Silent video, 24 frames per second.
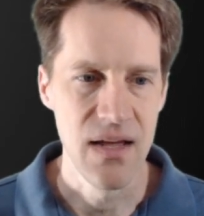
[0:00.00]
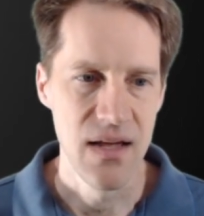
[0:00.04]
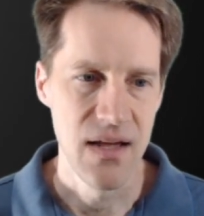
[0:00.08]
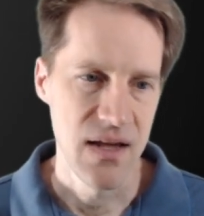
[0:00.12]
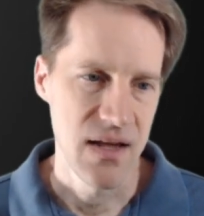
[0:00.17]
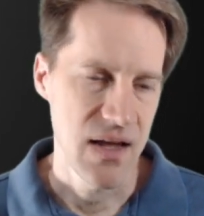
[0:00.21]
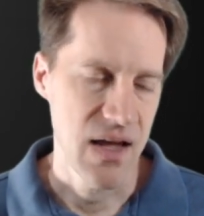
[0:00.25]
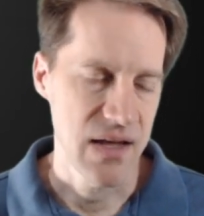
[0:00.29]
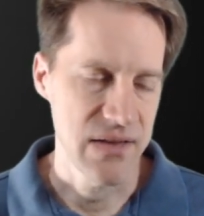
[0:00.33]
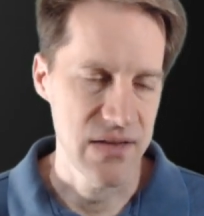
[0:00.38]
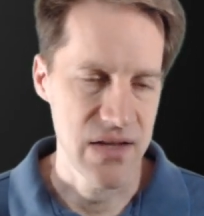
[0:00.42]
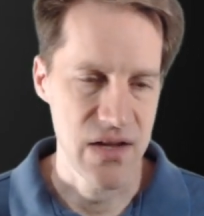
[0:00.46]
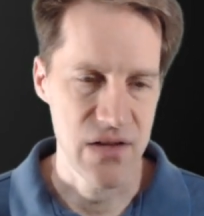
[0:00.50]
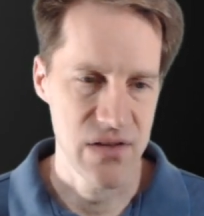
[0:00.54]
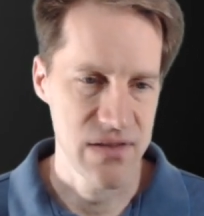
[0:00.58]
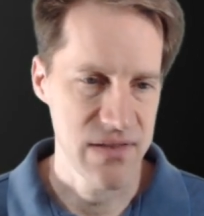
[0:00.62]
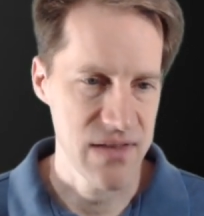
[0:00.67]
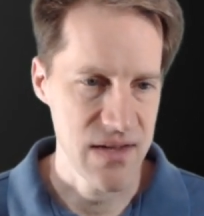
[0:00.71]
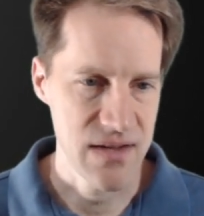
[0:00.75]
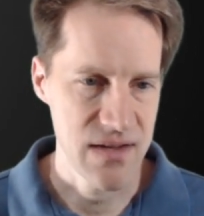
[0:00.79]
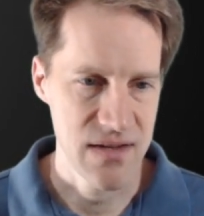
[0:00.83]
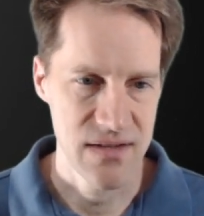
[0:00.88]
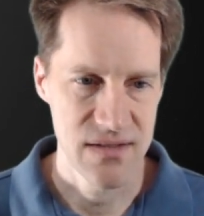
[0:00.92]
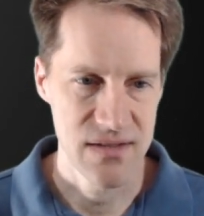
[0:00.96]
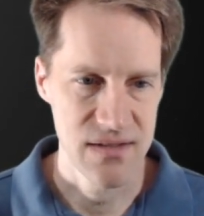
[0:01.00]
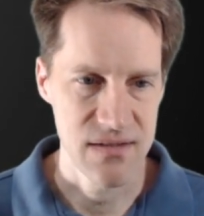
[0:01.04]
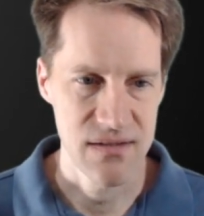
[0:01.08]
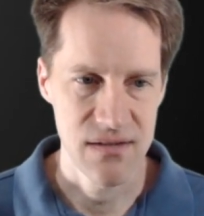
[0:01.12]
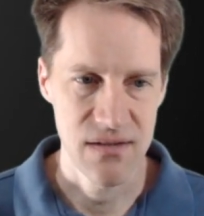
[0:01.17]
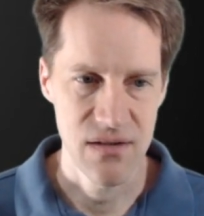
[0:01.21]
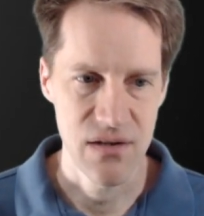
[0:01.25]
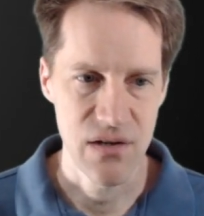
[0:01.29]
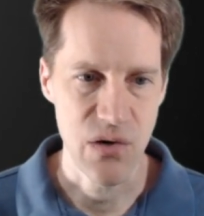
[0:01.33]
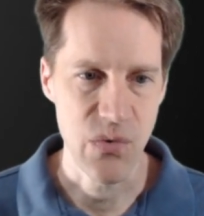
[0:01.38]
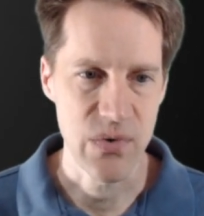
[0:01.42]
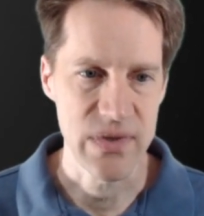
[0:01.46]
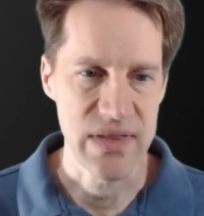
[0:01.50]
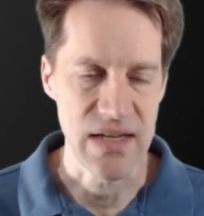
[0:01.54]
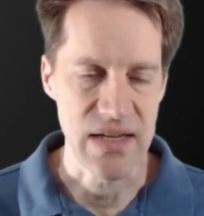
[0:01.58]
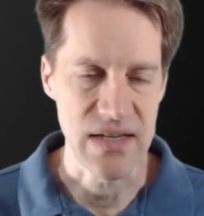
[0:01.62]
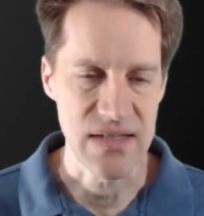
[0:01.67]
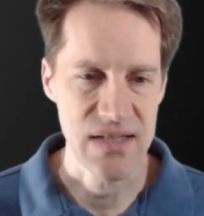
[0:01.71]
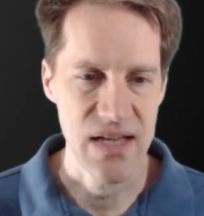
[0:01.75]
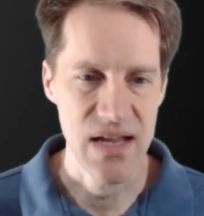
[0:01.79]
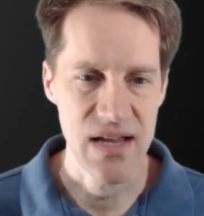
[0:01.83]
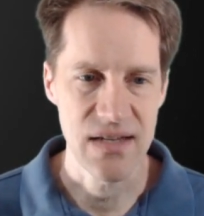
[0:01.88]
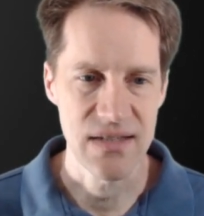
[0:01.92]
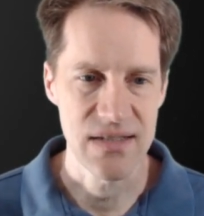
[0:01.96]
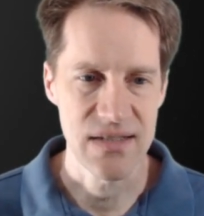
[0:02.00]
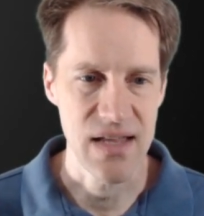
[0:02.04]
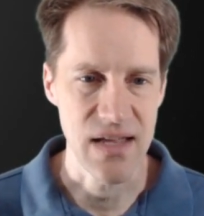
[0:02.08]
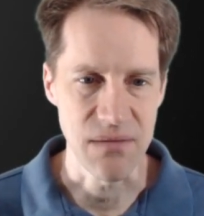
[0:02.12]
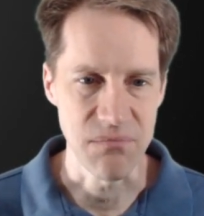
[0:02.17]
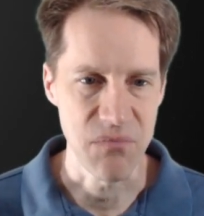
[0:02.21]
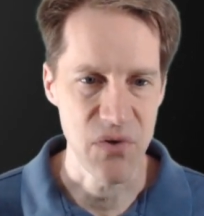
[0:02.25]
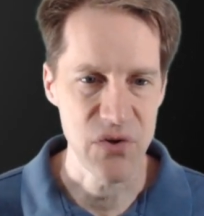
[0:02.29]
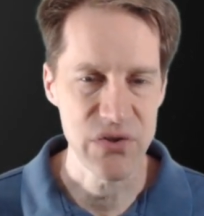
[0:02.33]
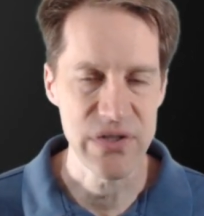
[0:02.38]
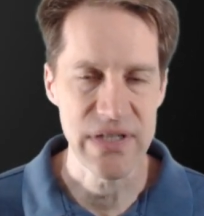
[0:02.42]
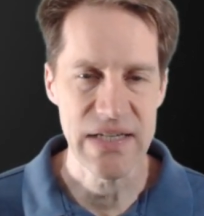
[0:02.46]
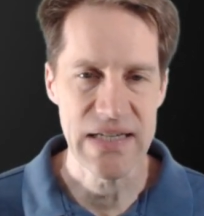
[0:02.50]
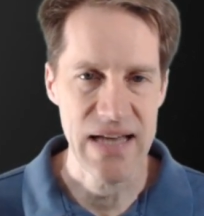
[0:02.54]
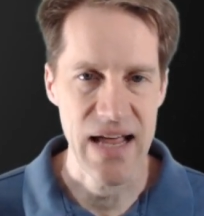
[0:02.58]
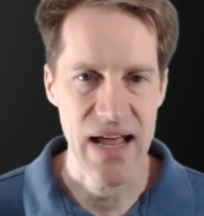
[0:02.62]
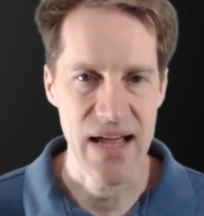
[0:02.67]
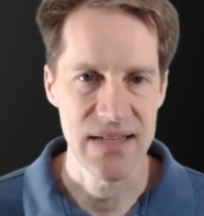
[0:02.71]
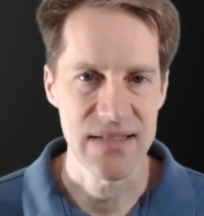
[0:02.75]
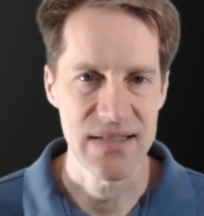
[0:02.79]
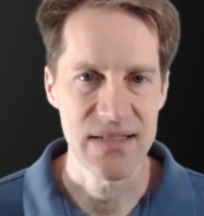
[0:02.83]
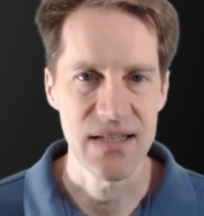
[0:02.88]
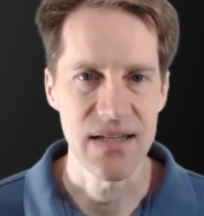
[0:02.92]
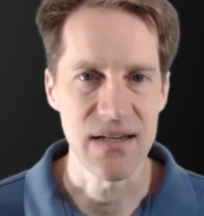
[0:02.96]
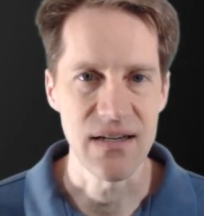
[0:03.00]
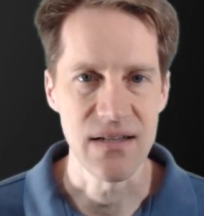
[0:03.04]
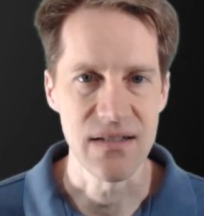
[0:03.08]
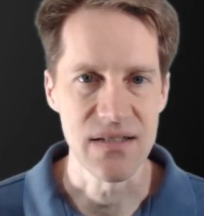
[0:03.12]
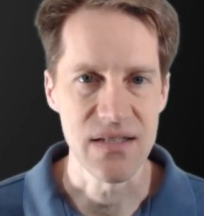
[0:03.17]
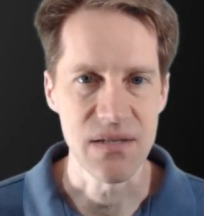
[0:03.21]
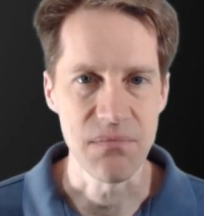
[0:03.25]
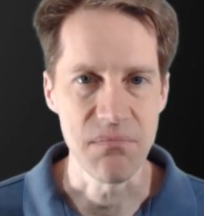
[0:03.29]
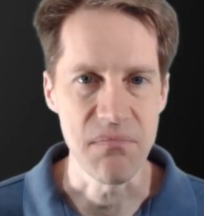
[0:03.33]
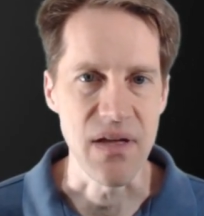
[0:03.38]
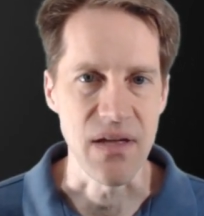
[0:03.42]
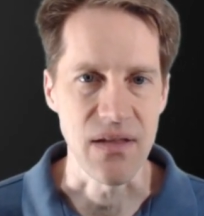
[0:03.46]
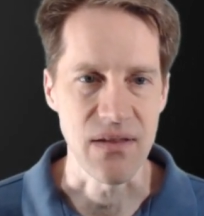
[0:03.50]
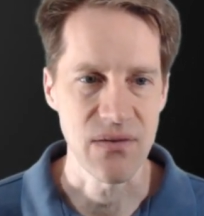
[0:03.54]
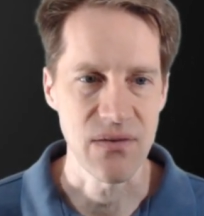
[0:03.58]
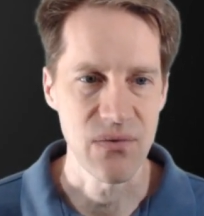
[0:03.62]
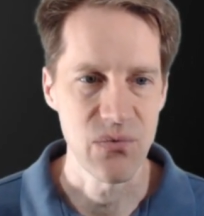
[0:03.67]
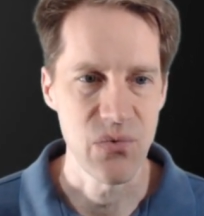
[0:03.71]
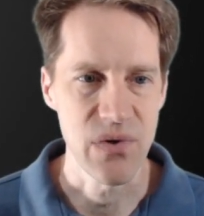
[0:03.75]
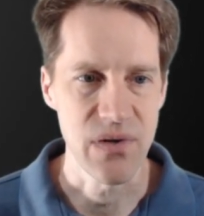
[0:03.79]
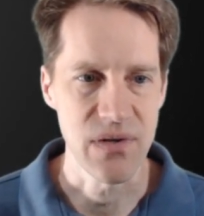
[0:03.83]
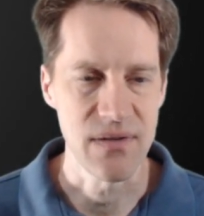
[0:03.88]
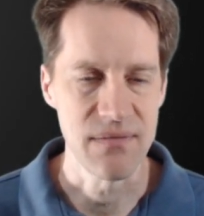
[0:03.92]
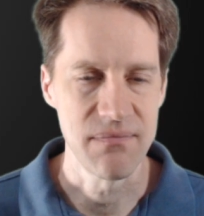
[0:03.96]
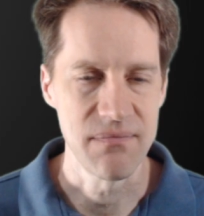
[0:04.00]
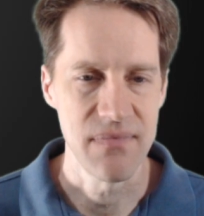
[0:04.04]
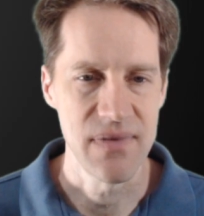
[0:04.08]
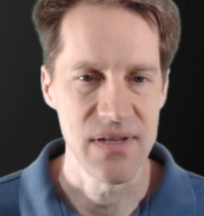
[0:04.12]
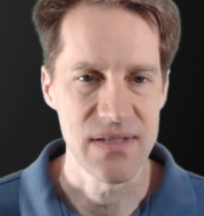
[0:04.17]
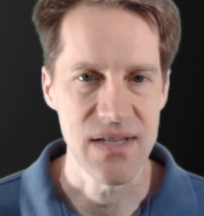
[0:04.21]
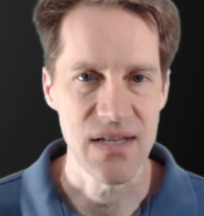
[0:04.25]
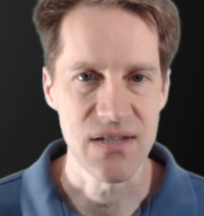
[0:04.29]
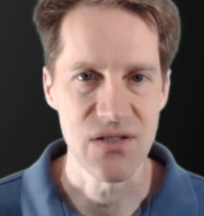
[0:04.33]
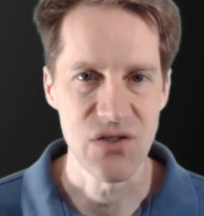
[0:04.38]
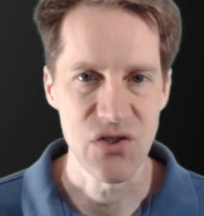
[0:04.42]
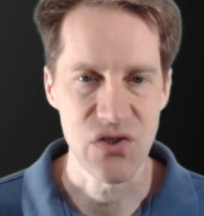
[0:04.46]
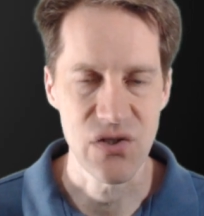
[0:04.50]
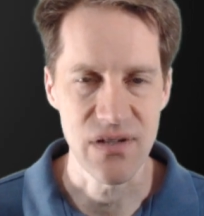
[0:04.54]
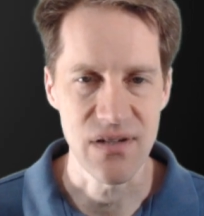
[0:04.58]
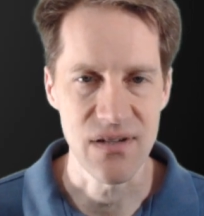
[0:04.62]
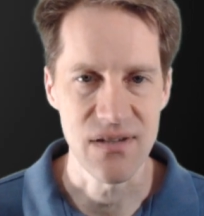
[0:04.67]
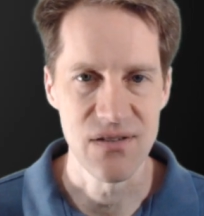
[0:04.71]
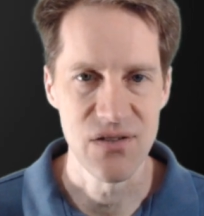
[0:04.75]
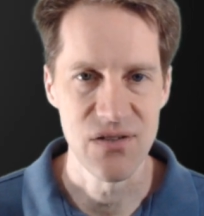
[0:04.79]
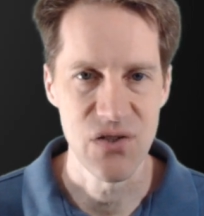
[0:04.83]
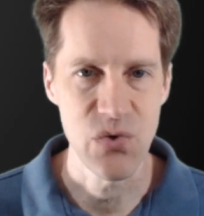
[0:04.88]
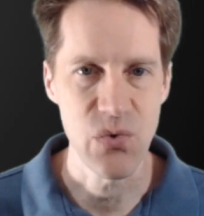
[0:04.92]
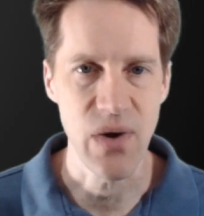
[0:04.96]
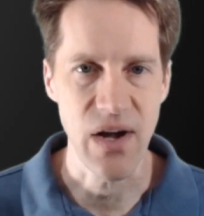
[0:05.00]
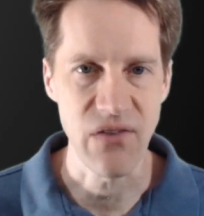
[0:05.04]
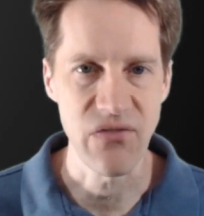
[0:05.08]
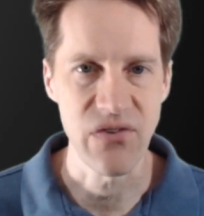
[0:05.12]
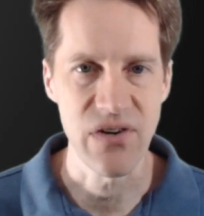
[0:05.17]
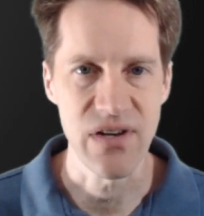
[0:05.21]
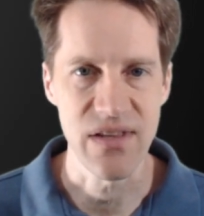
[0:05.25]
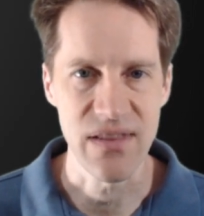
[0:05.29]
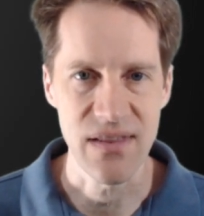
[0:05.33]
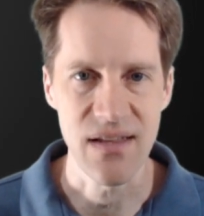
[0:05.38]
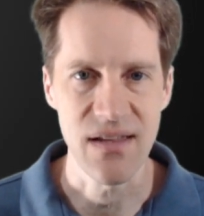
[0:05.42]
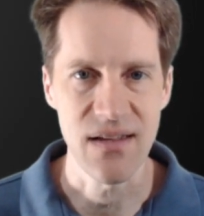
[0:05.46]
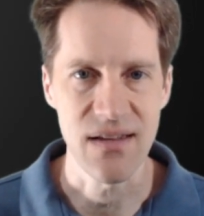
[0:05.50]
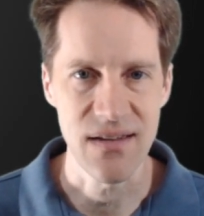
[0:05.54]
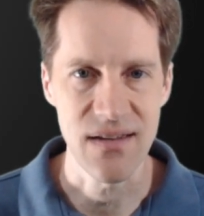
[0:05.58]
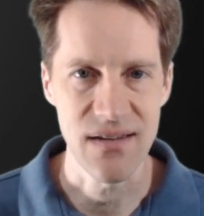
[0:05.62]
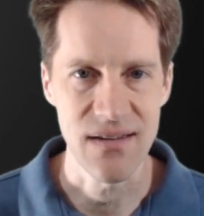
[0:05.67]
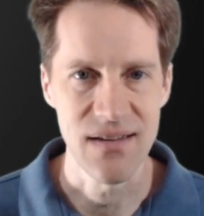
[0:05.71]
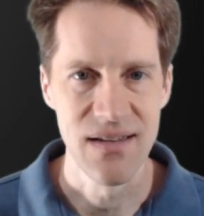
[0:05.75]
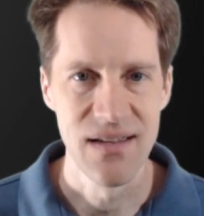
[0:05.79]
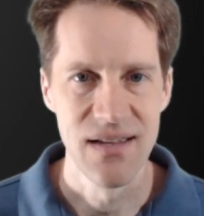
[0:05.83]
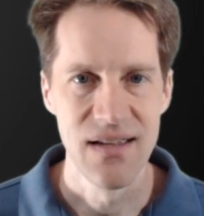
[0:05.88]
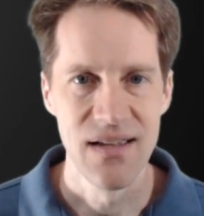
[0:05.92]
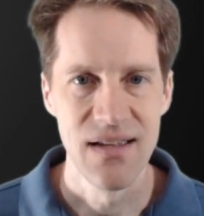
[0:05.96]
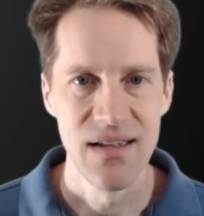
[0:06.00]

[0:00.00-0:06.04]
And the other thing is, what they say is that multitasking is a myth. We essentially do everything,